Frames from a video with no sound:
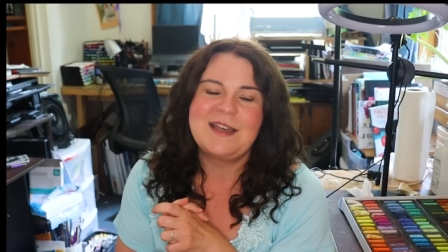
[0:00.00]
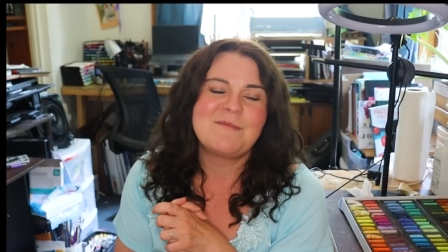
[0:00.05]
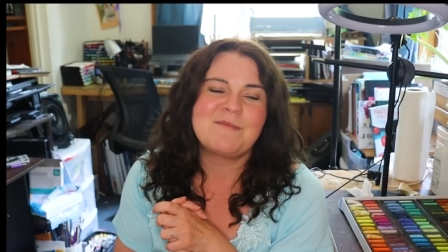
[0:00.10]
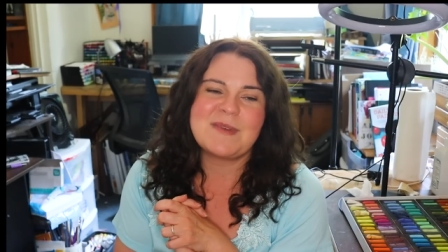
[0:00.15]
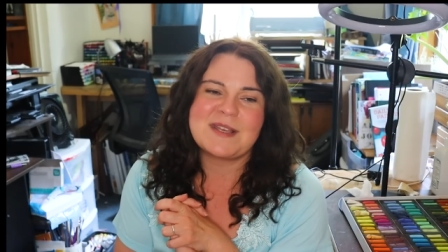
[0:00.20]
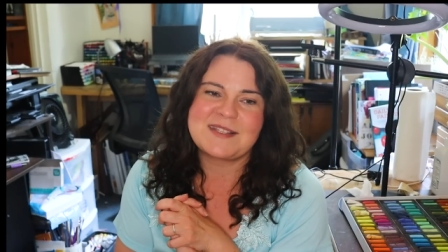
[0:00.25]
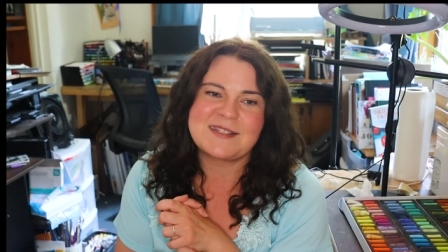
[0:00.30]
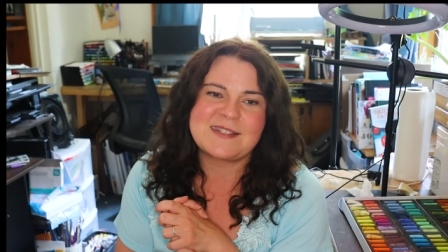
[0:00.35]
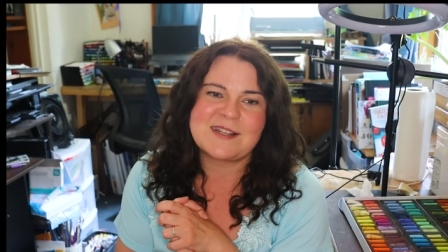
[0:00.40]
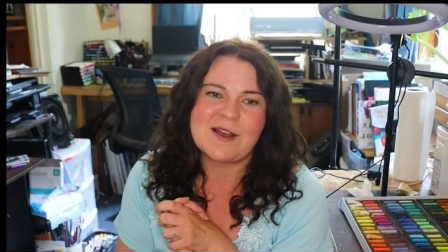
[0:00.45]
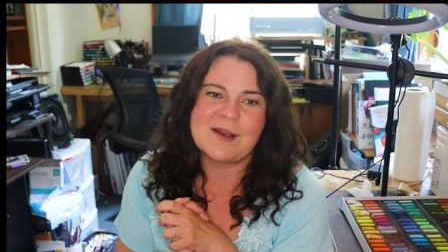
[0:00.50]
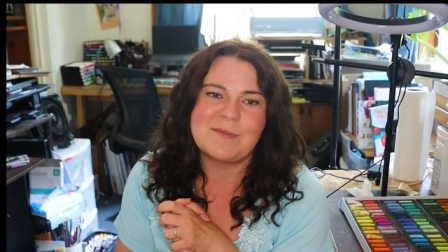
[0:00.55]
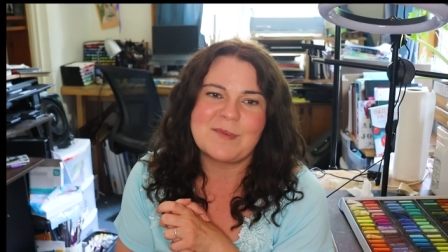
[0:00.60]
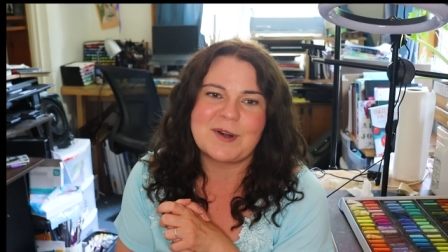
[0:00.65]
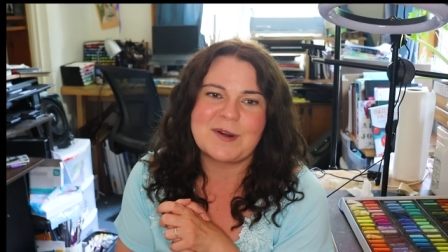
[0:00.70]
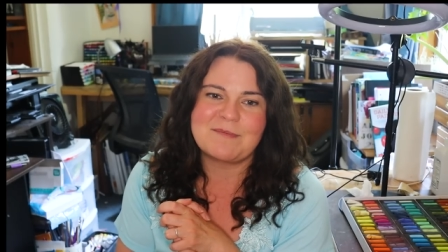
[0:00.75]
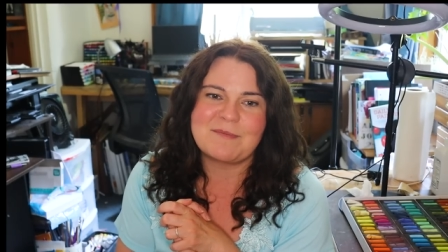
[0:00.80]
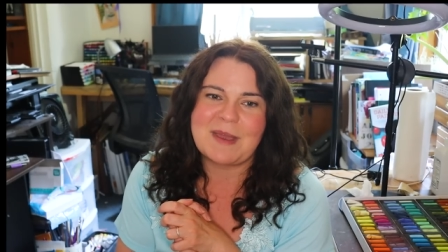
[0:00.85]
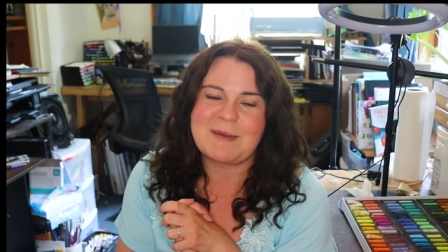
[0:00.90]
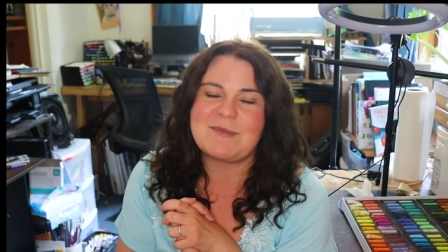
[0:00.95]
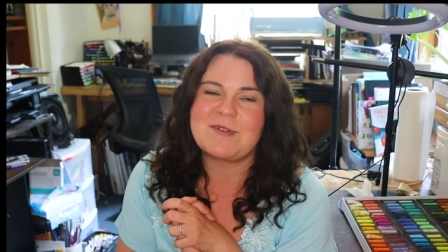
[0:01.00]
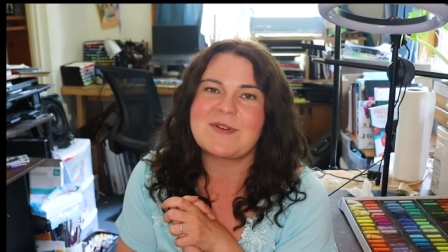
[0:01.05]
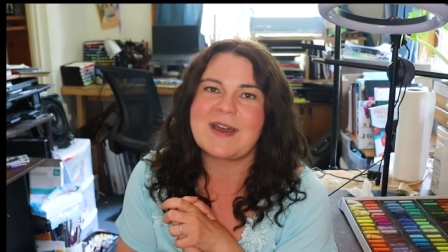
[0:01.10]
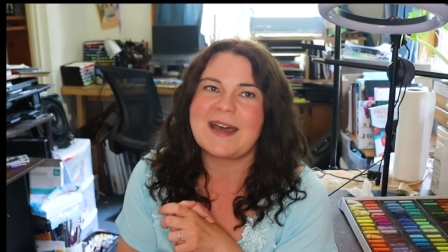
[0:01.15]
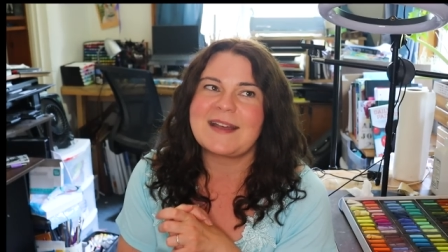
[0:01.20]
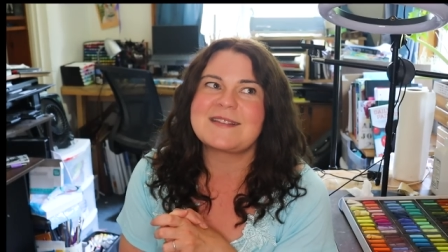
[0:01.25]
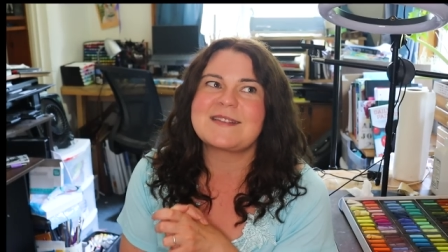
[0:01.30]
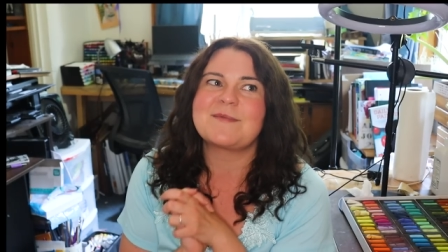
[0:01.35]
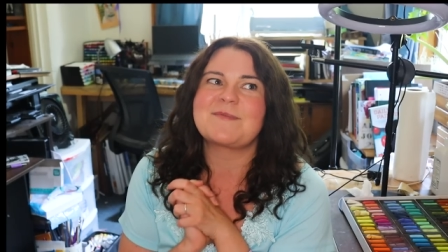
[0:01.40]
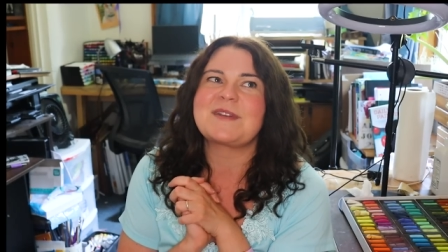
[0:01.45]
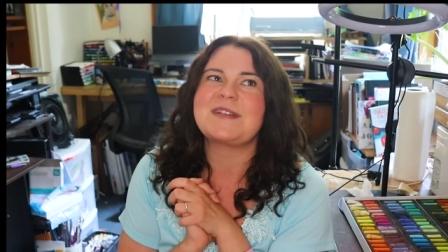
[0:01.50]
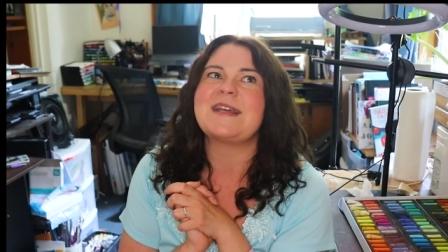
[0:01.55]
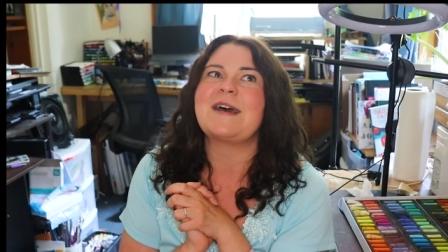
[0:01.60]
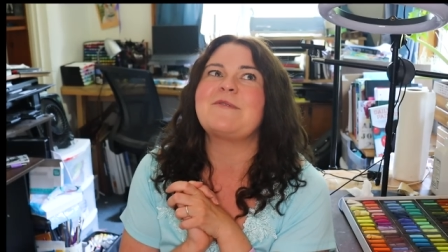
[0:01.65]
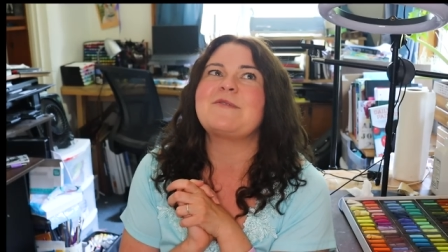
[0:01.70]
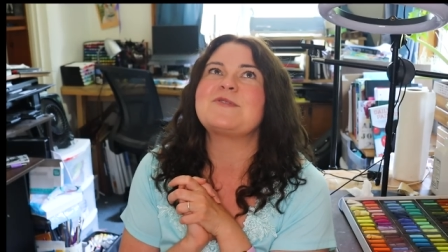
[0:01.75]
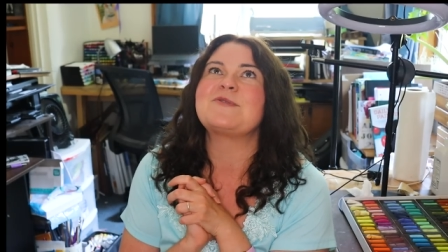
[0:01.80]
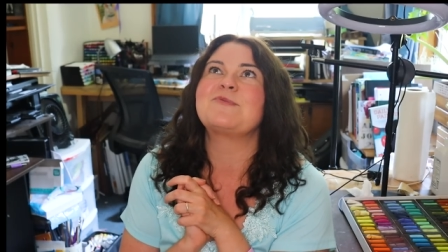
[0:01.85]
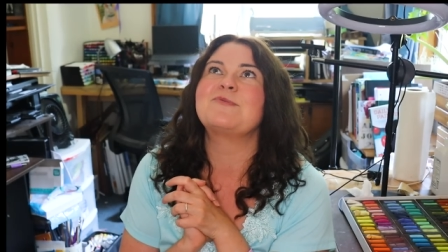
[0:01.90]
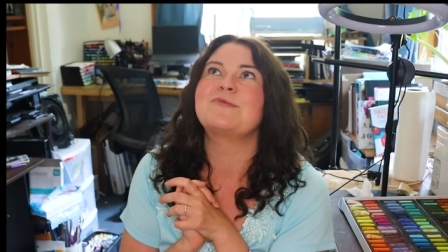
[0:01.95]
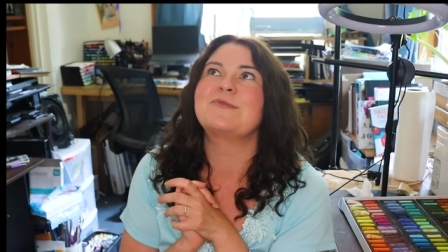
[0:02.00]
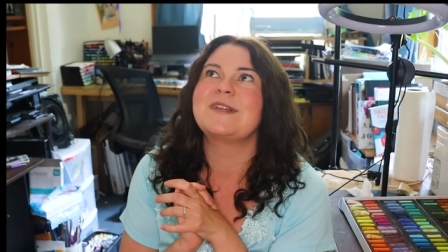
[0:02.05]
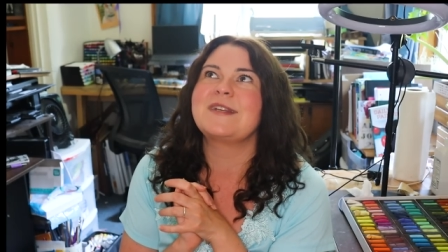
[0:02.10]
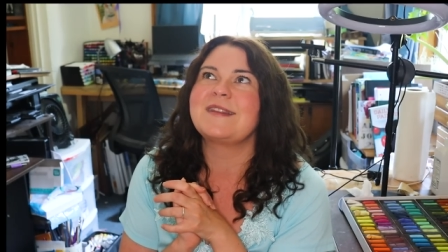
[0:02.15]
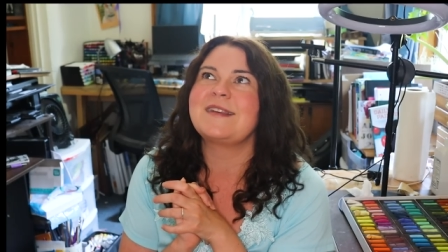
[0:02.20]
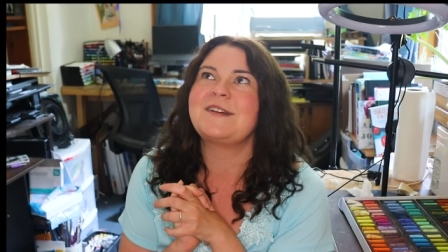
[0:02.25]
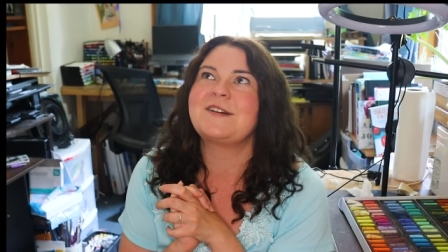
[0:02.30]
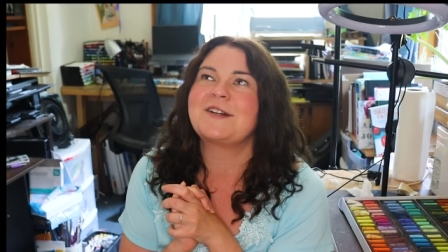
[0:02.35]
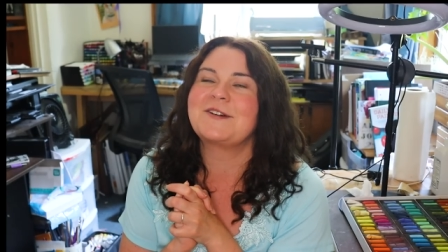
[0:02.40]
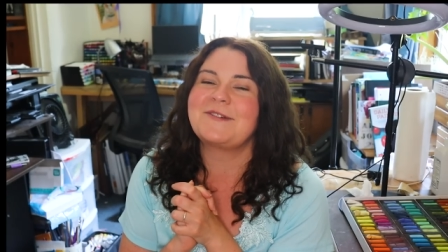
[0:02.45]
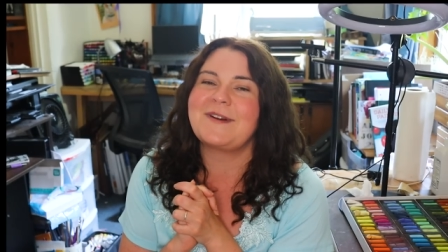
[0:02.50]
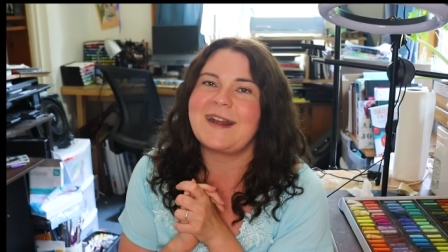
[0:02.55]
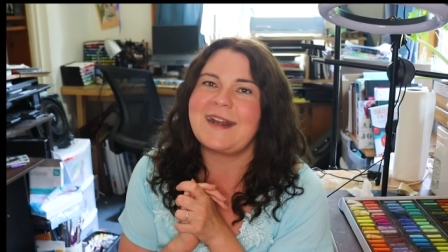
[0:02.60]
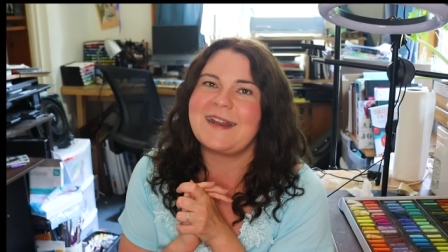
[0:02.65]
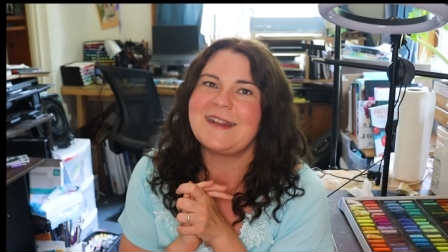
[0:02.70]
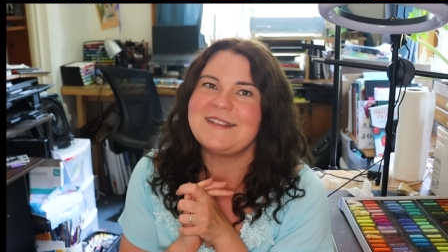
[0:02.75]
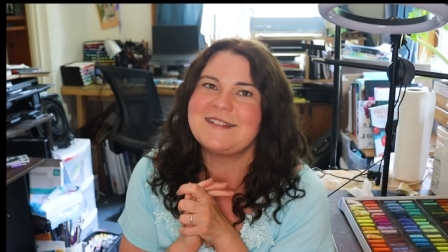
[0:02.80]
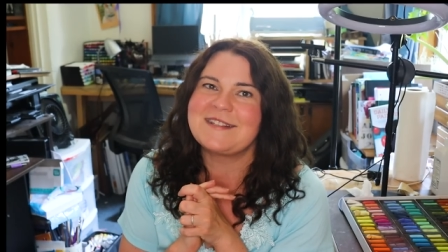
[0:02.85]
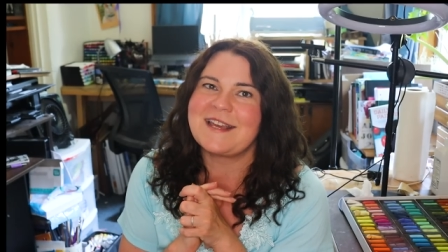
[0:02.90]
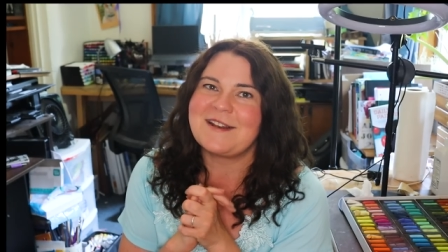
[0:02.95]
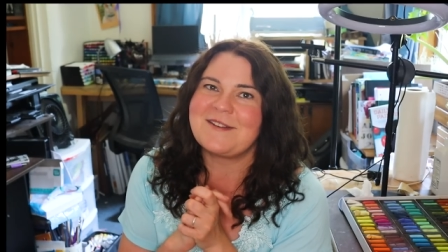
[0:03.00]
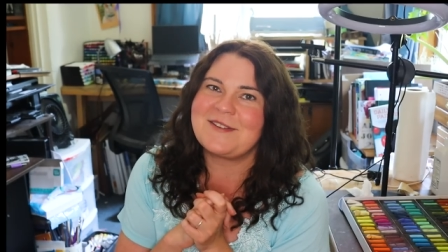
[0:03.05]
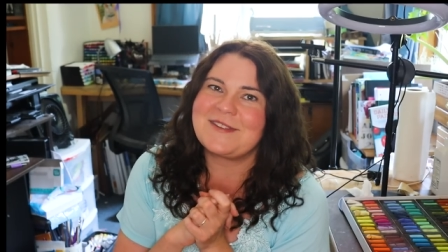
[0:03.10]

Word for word: missed some, or maybe you got something that was really horrendous that